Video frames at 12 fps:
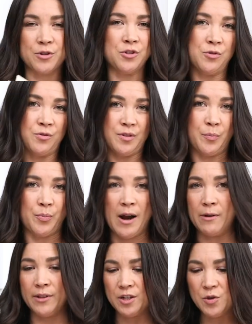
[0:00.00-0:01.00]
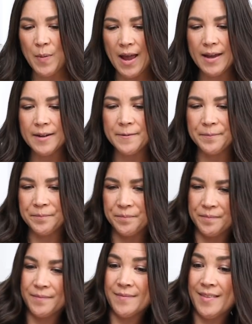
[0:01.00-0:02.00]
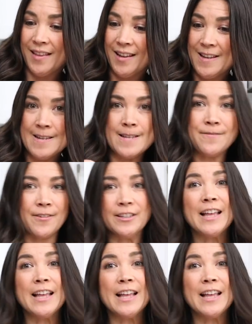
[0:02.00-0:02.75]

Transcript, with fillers: You could use a brown lunch bag. Very